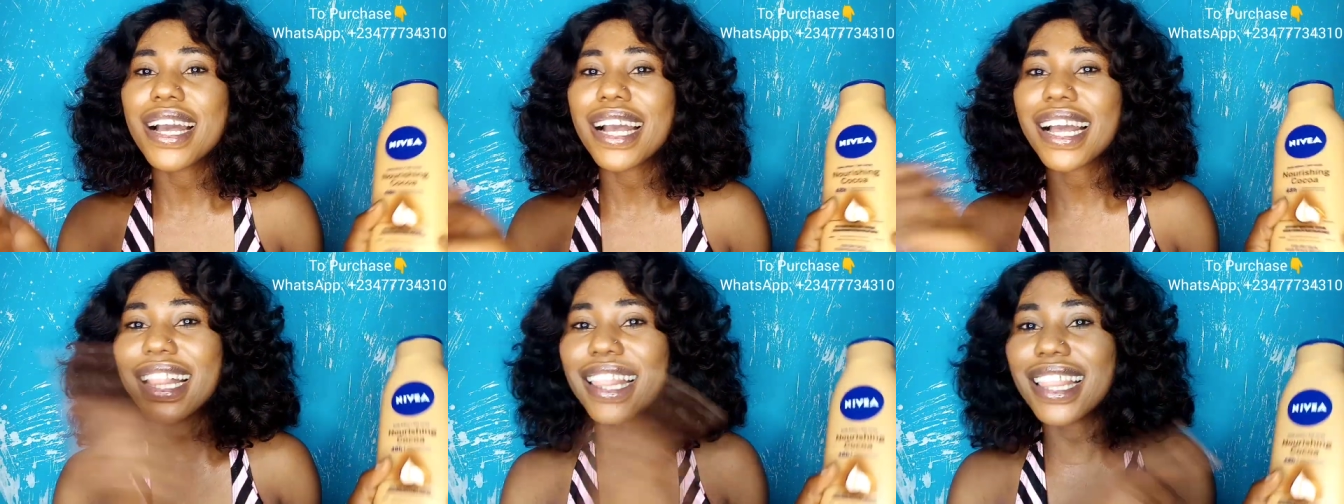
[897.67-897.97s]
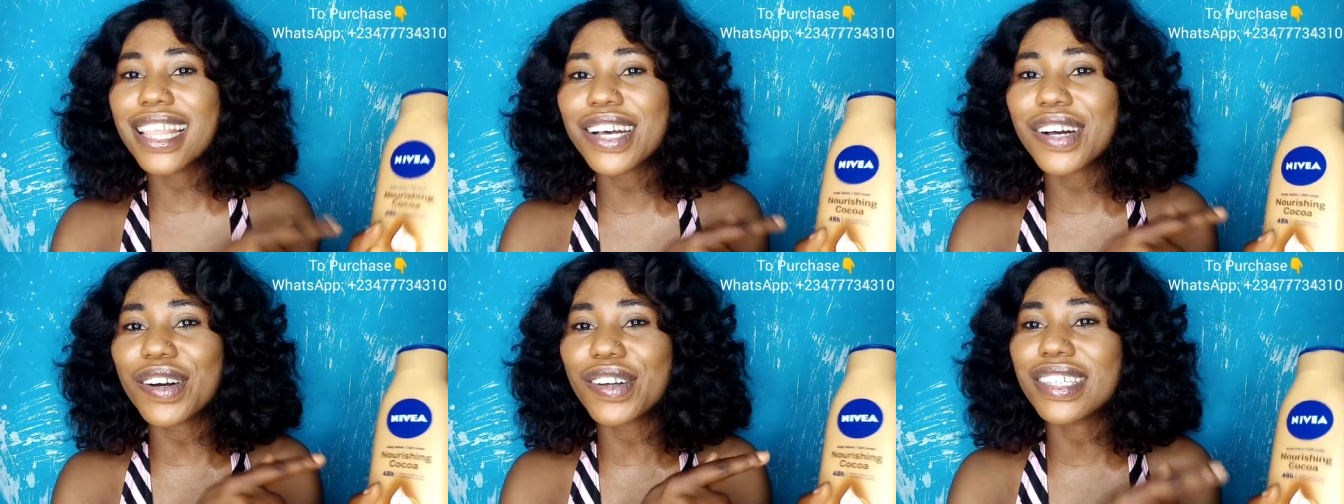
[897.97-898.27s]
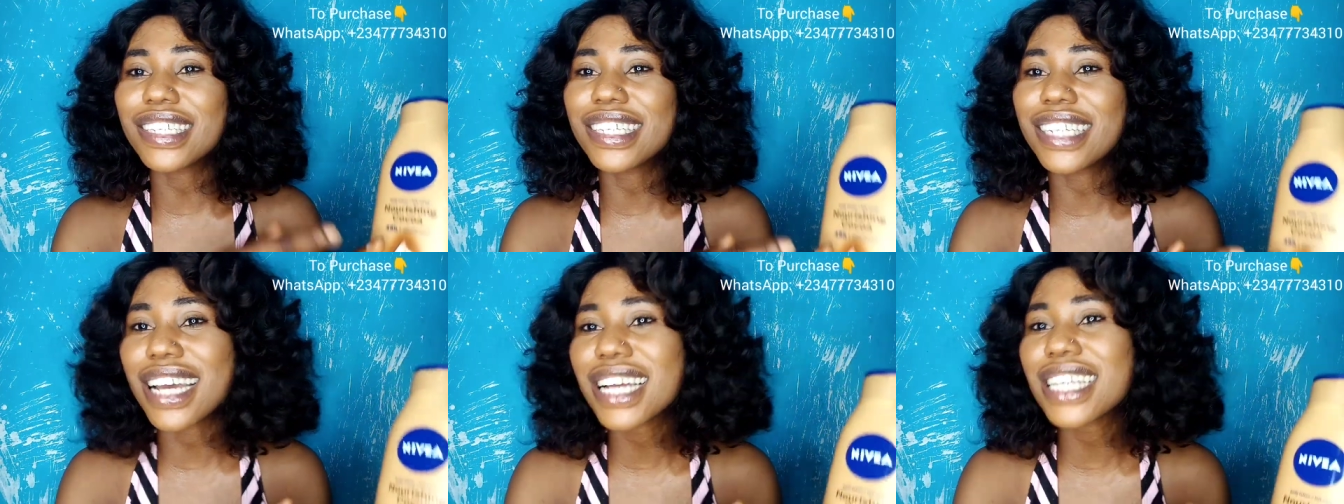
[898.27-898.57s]
Click on
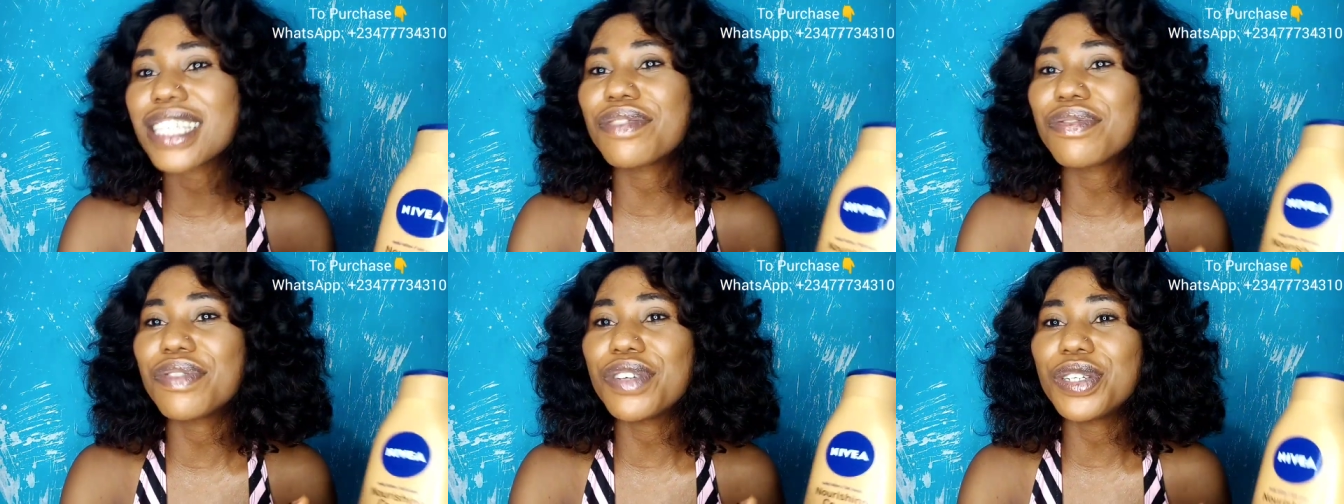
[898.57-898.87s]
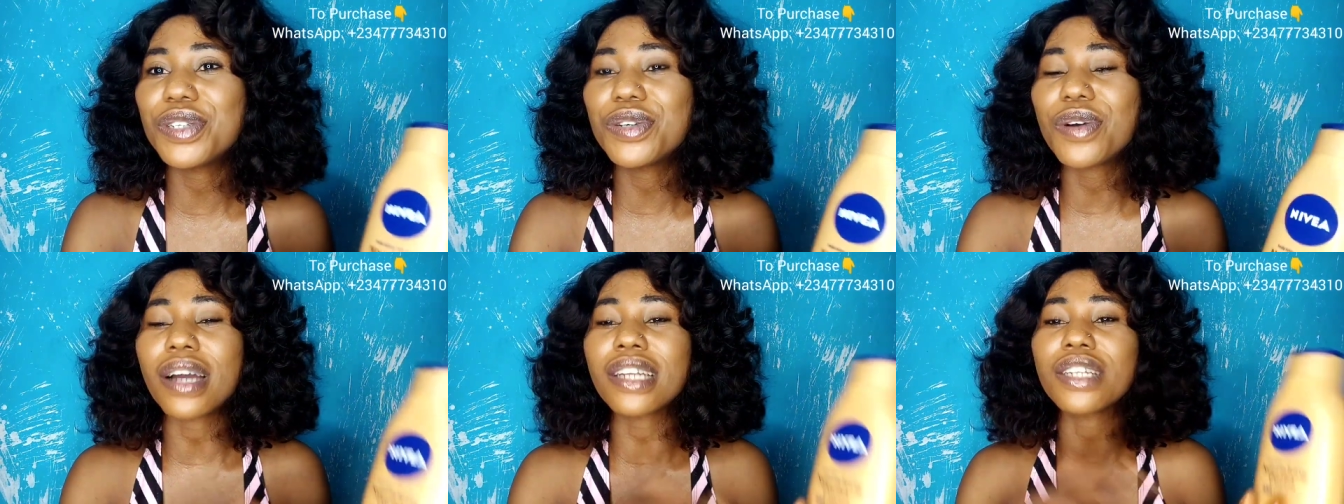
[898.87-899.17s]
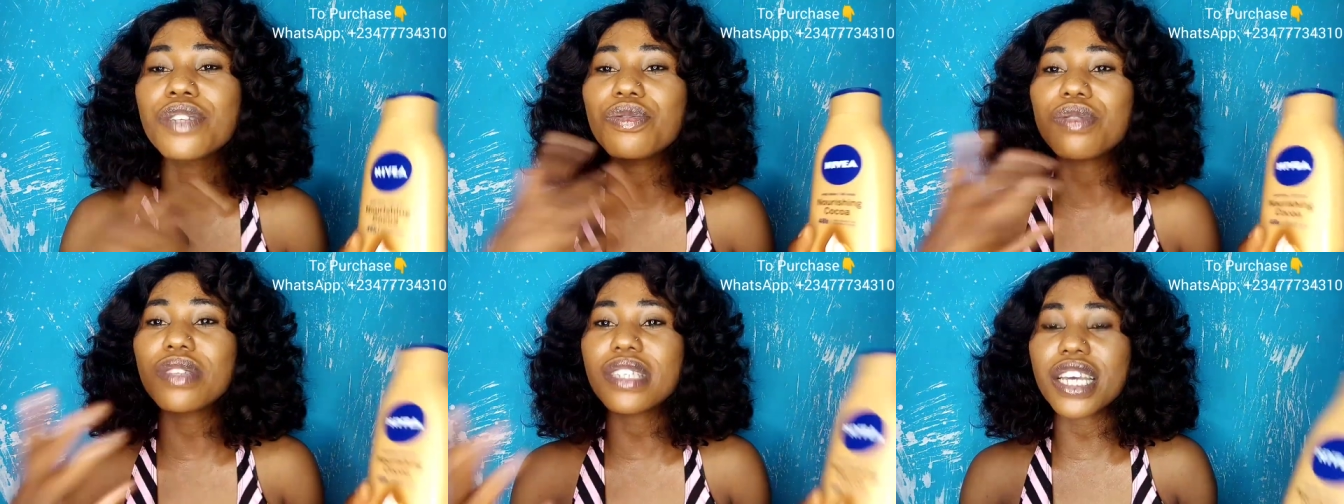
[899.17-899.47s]
the next video and it
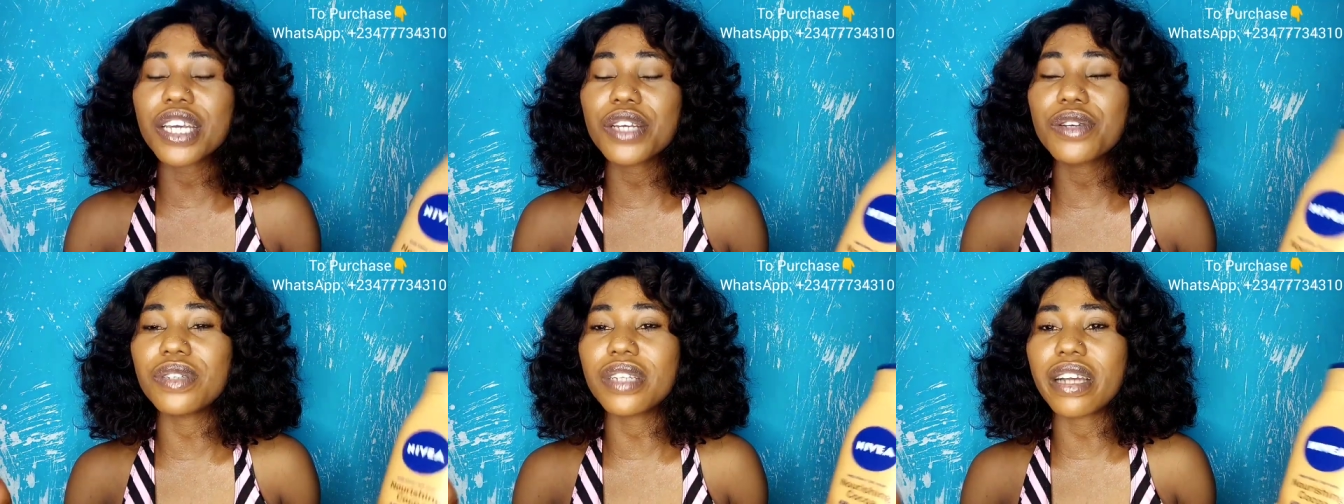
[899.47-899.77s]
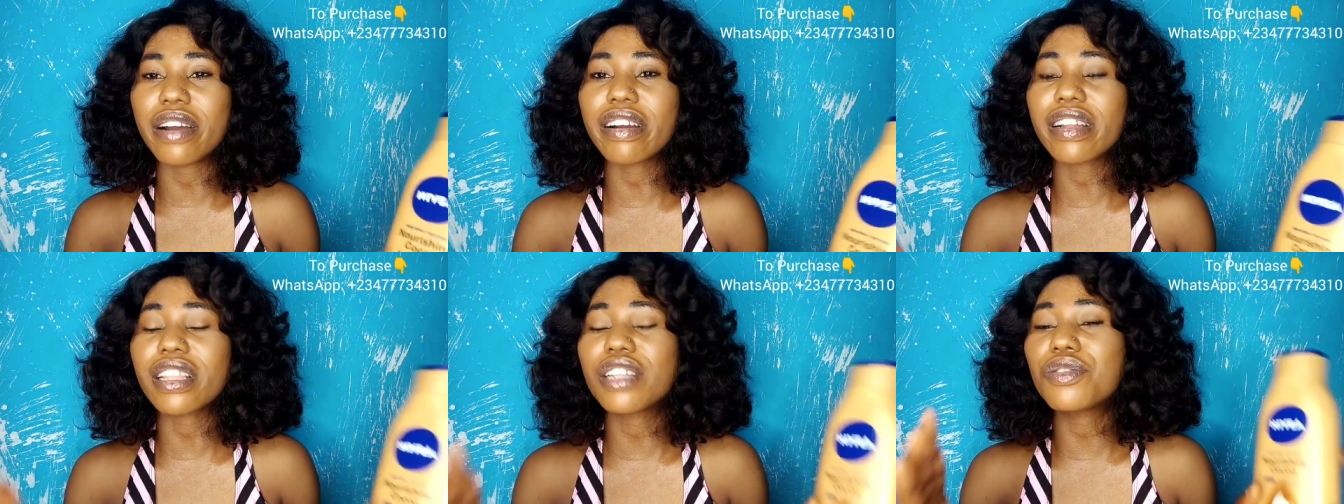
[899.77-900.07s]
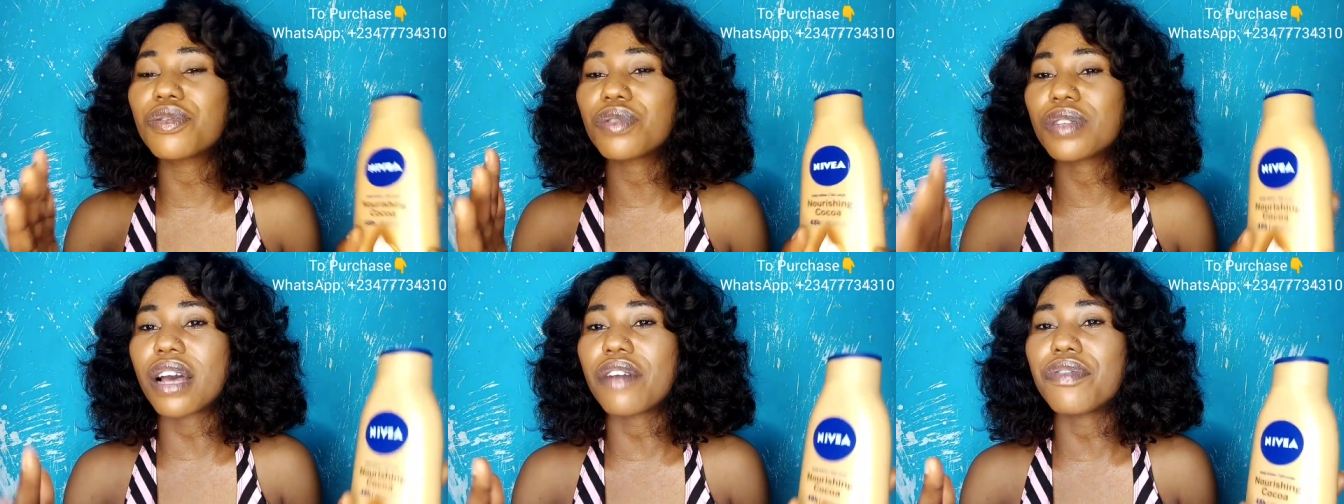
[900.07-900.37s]
will take you directly
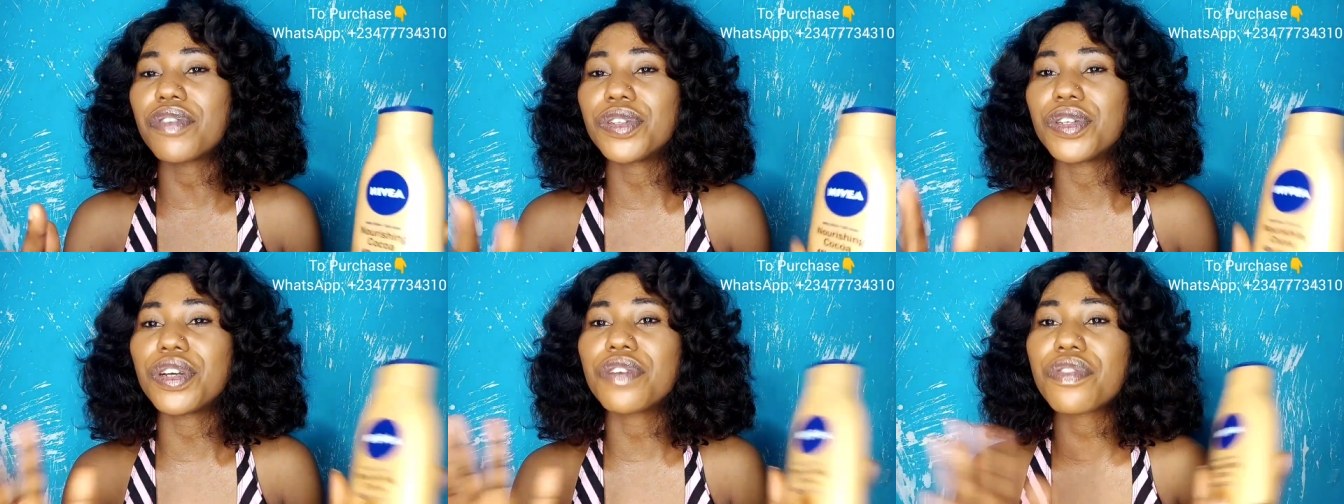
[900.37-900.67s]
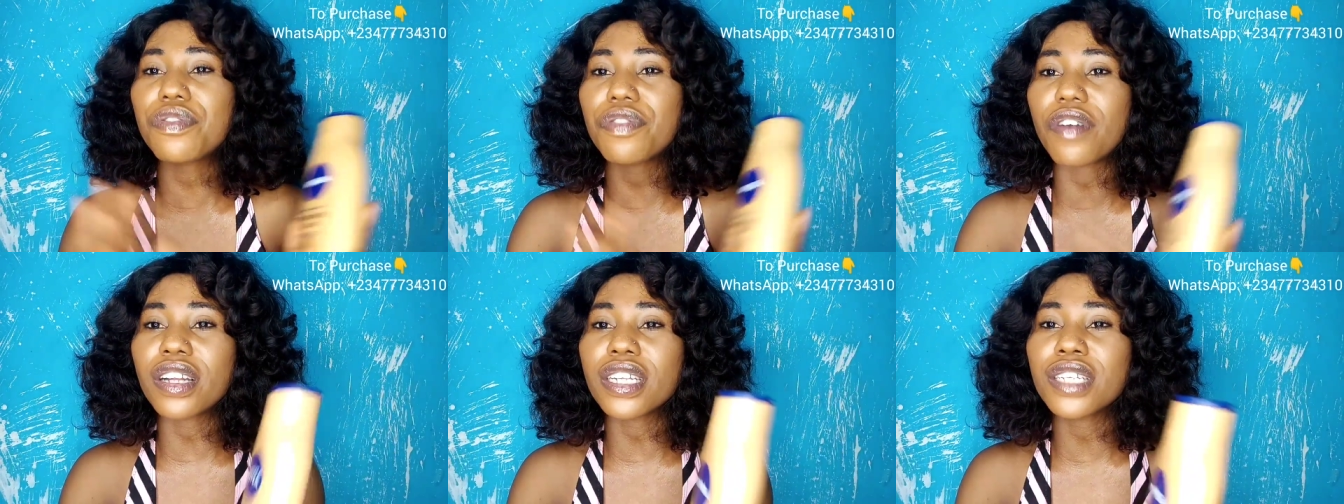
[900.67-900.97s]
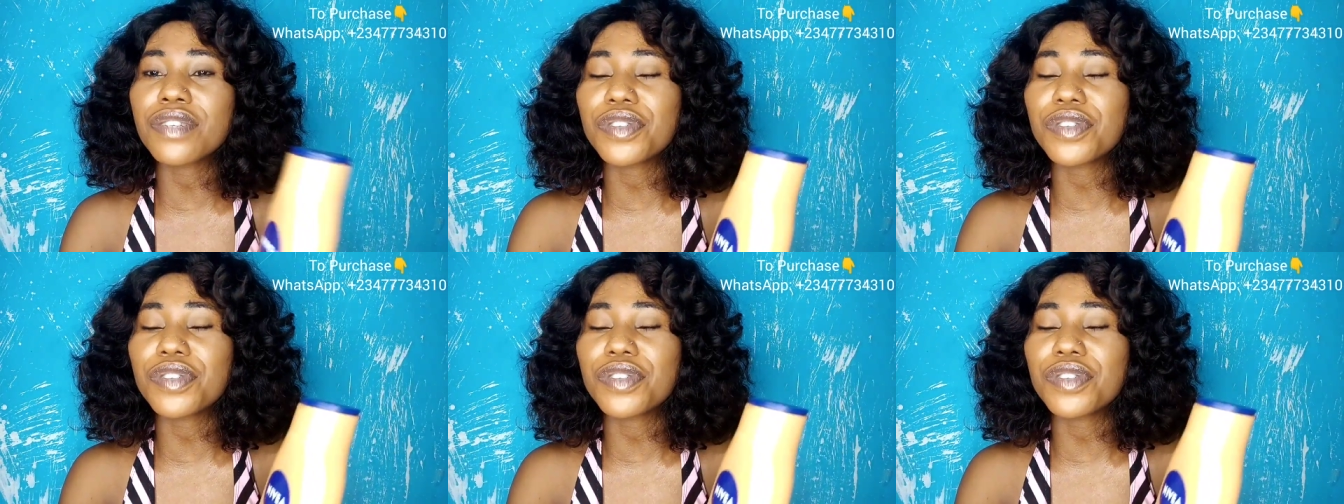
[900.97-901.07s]
to that video. If you found this